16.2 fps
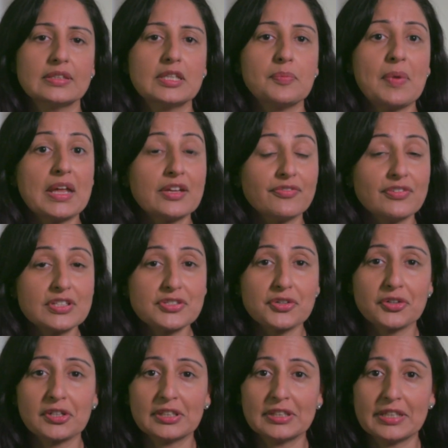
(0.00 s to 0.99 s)
The benefits
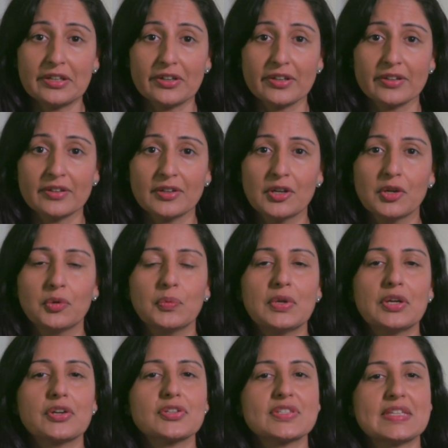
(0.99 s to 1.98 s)
are clear.
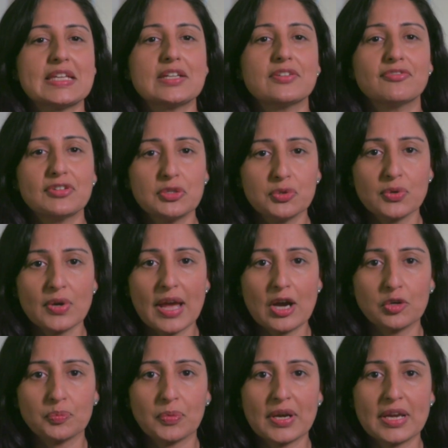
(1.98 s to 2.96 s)
We are seeing fewer
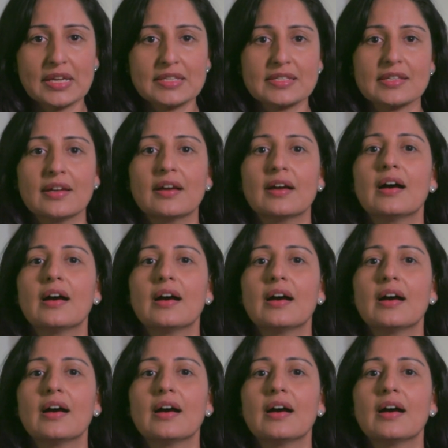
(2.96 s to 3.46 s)
outbreaks,